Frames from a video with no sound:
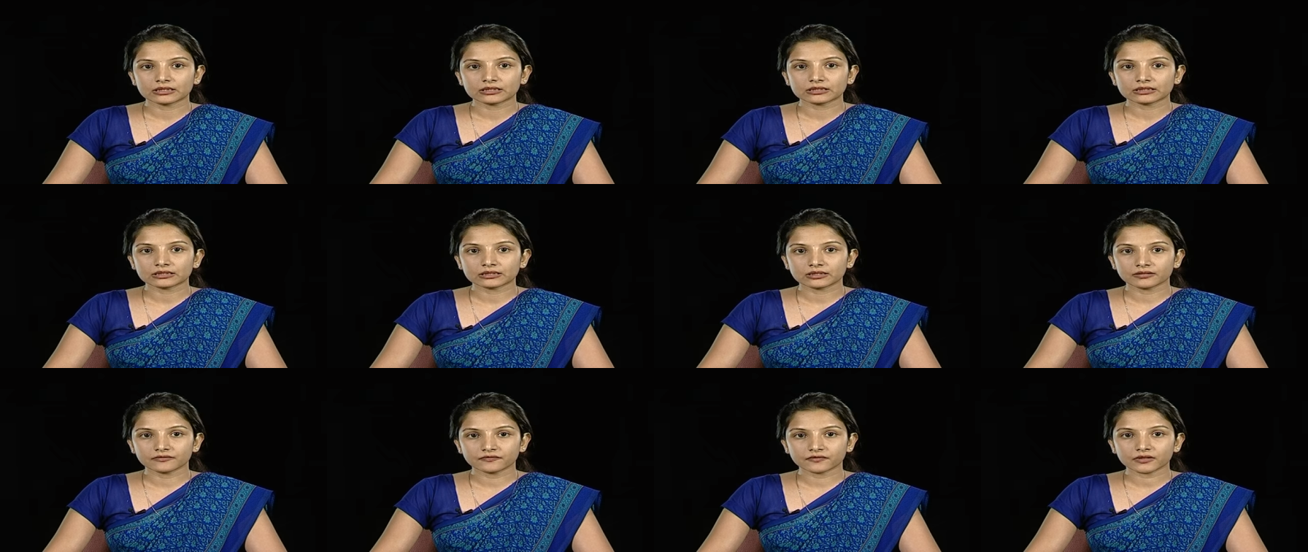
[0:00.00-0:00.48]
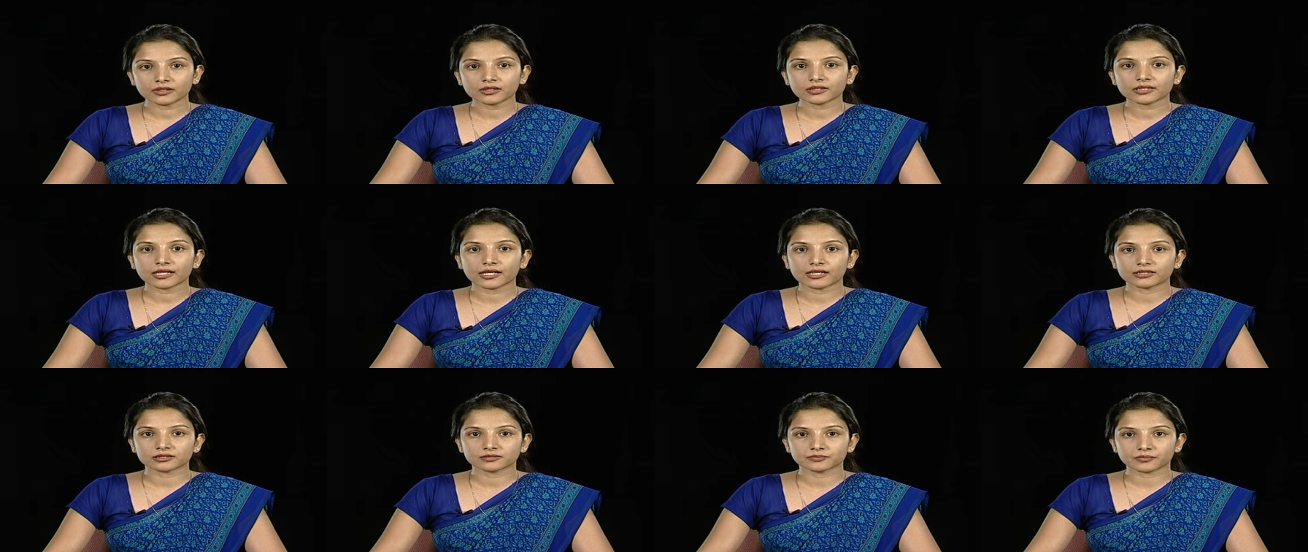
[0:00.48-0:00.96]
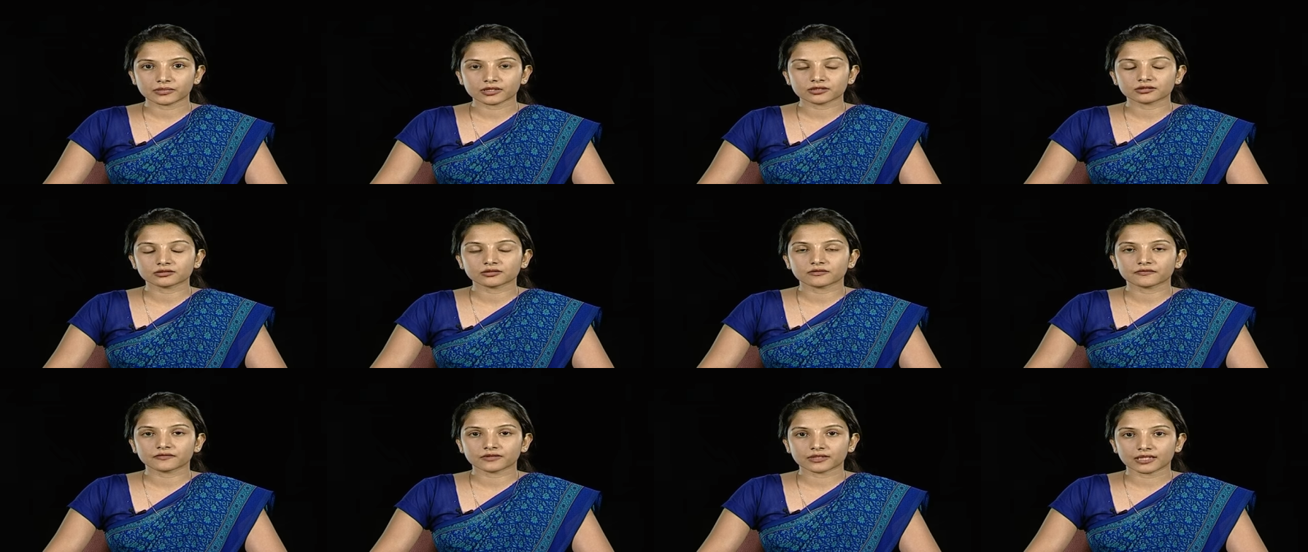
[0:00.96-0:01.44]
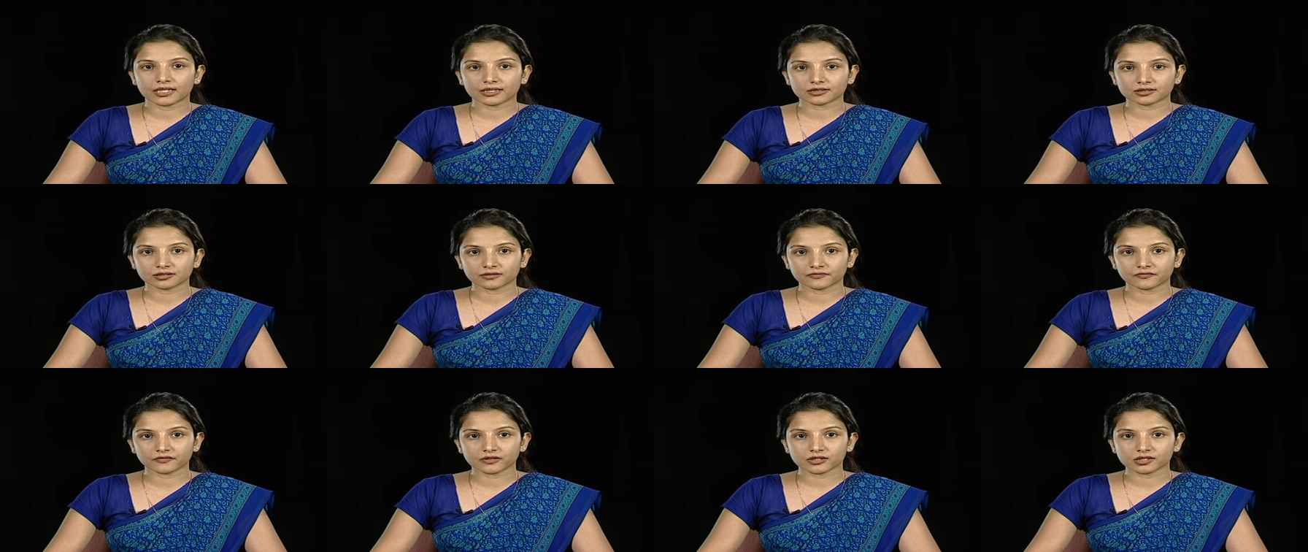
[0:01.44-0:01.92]
Different aspects of
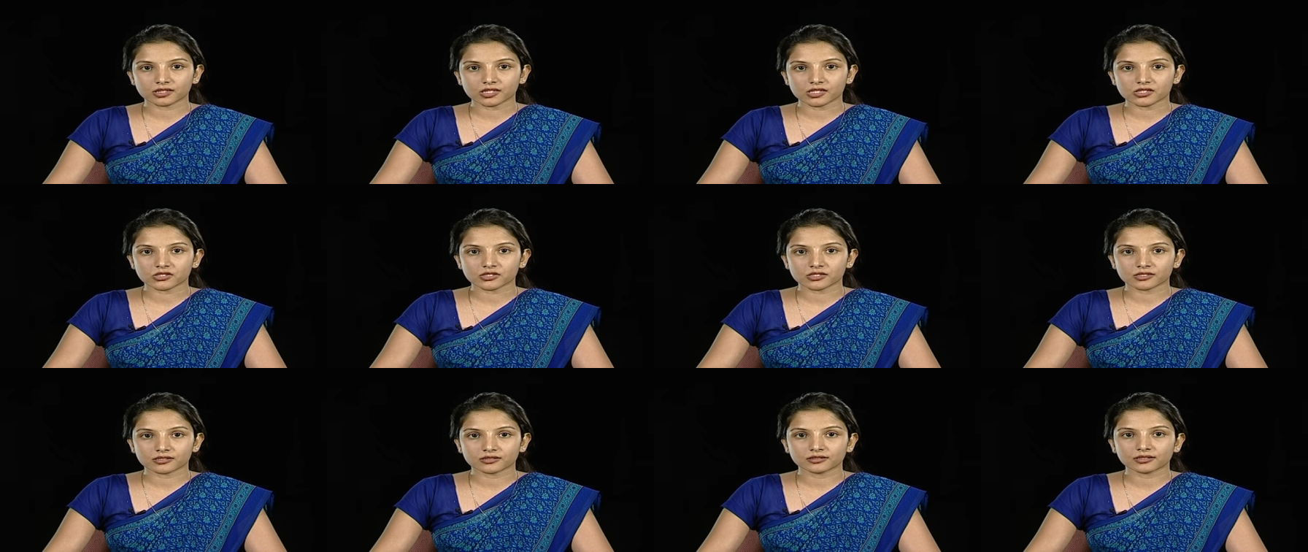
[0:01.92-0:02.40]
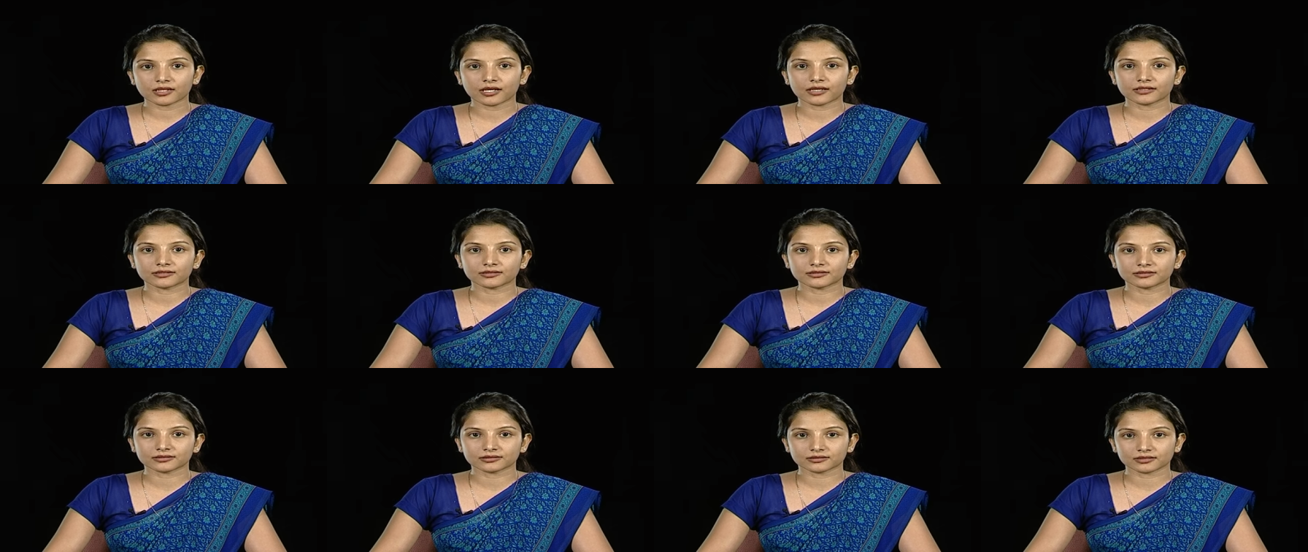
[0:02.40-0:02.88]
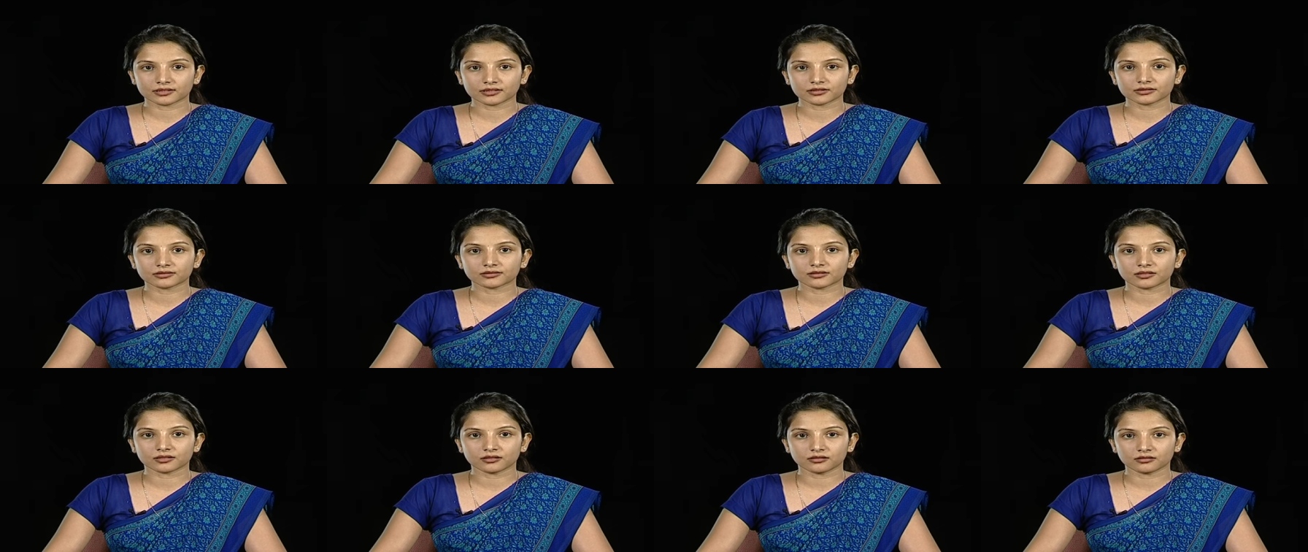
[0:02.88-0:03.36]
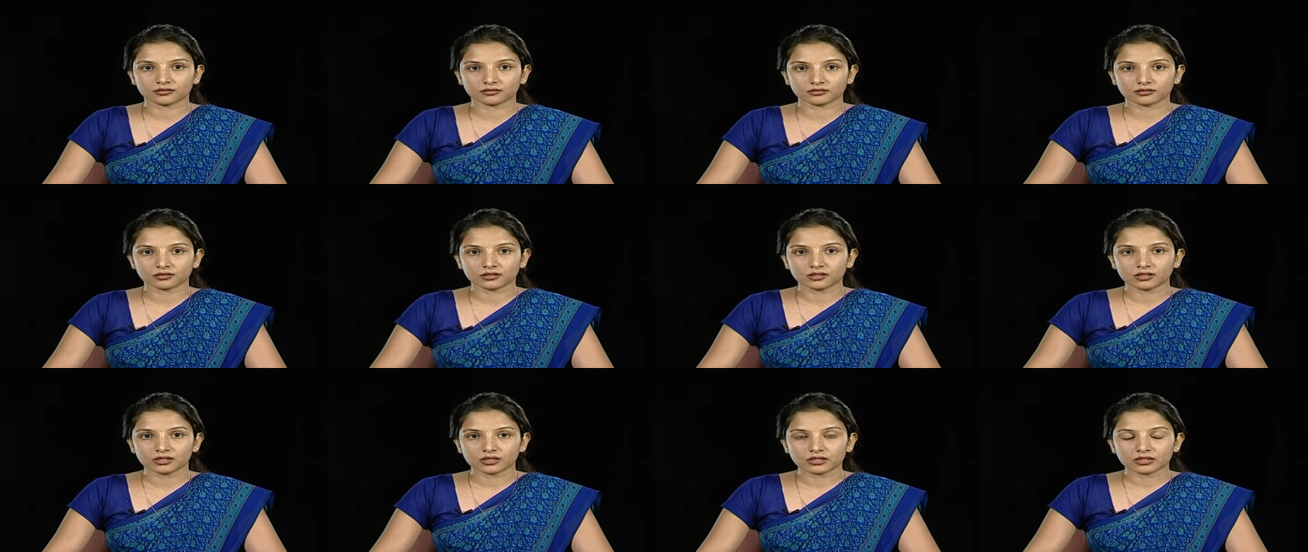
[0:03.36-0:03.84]
classification are discussed here.
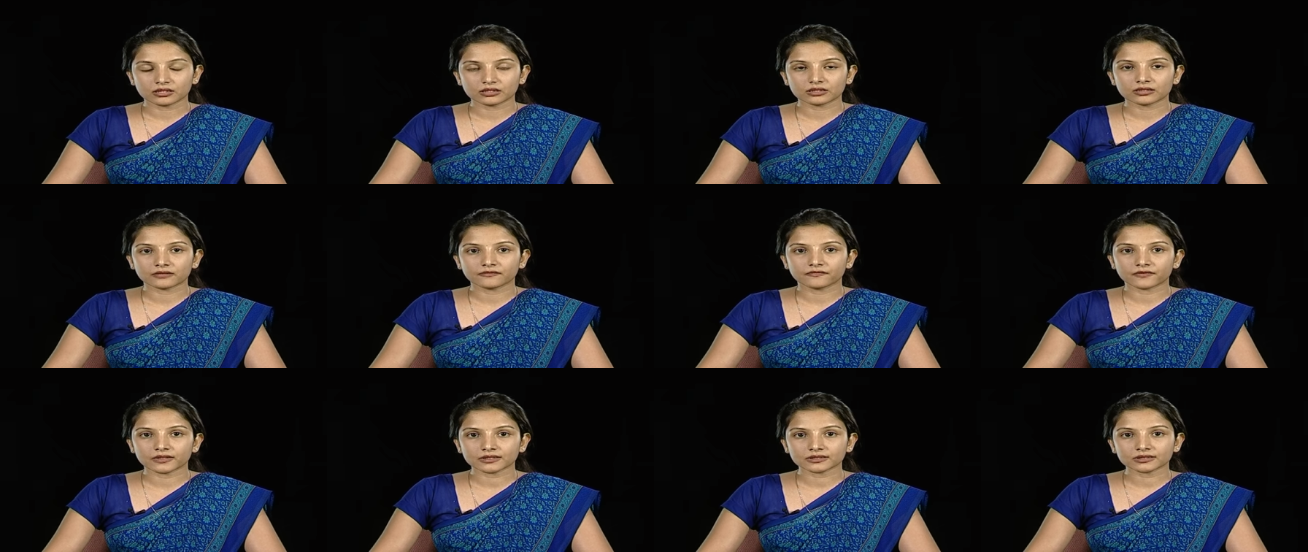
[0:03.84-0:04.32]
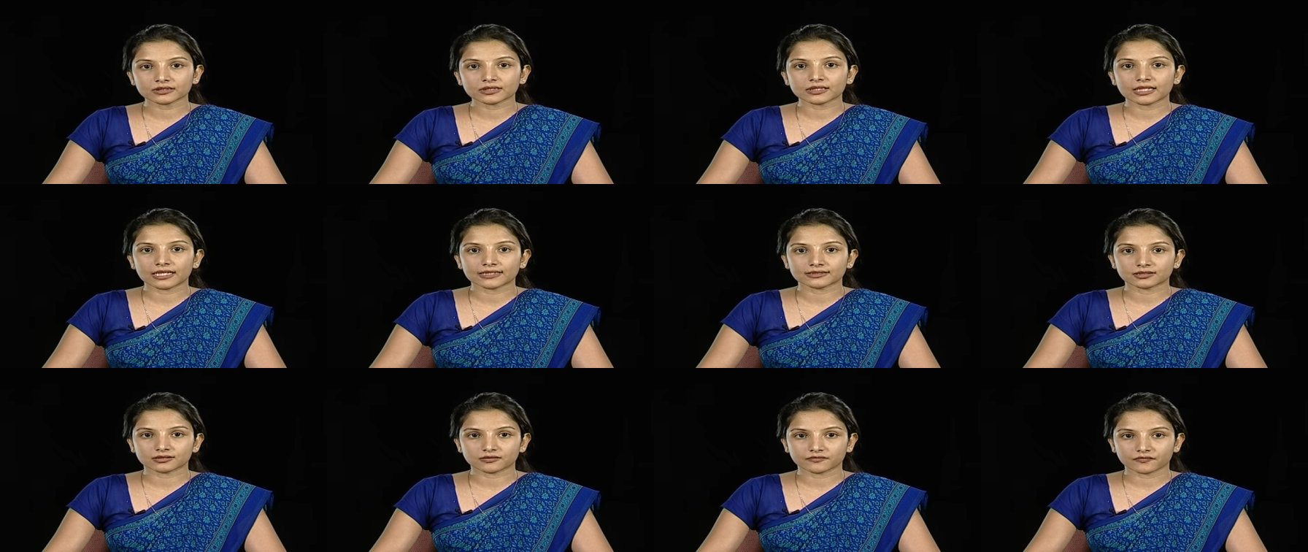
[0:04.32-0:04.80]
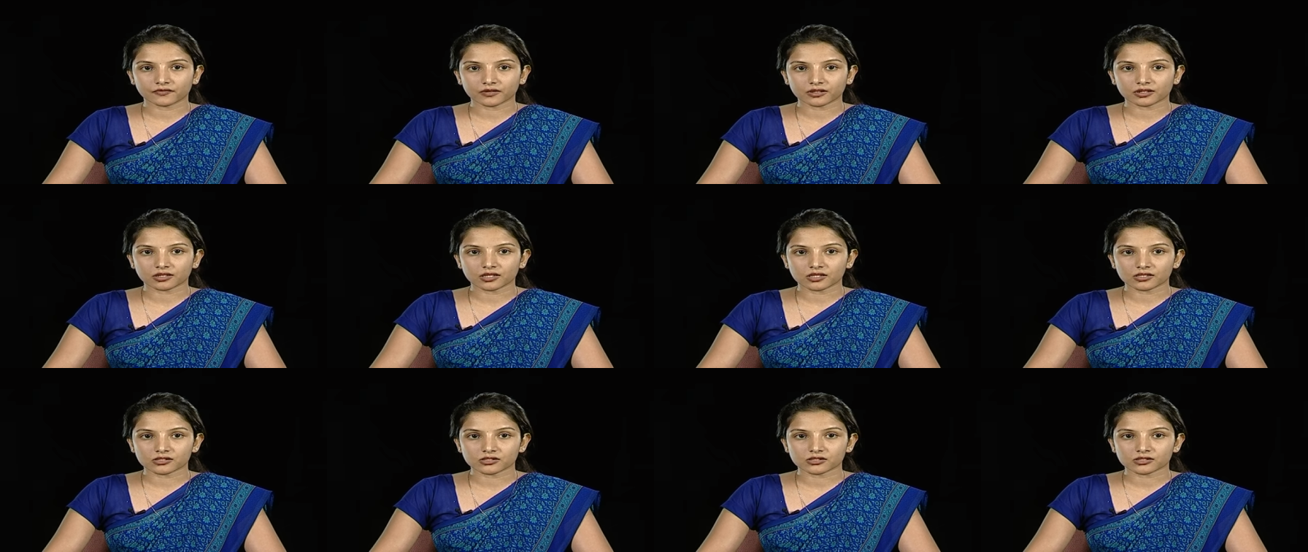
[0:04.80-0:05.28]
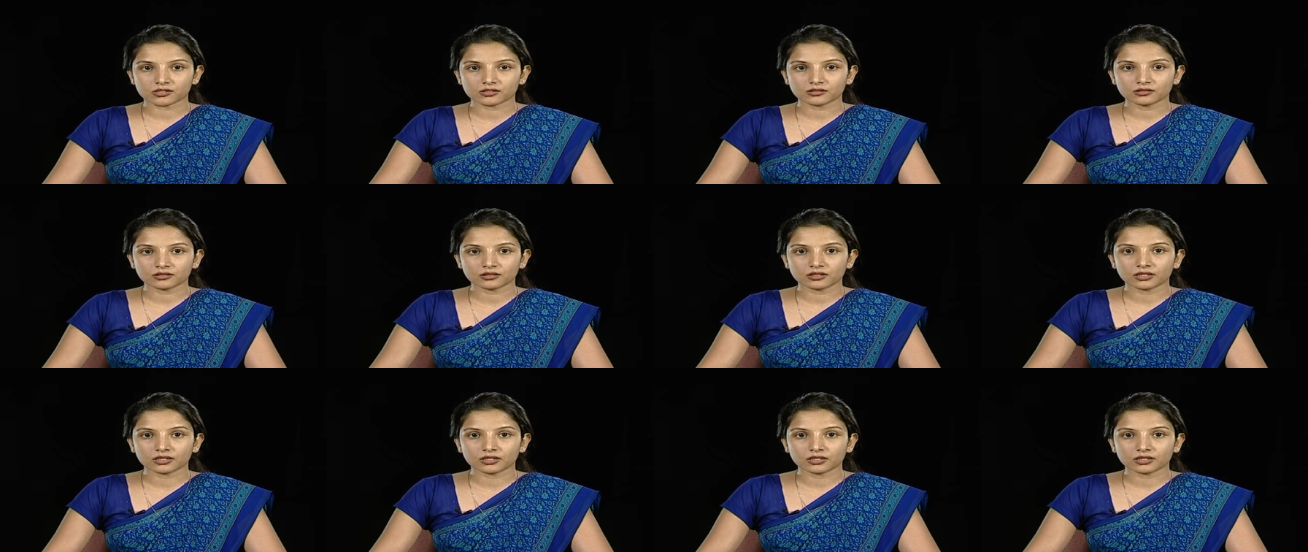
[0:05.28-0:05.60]
The first classification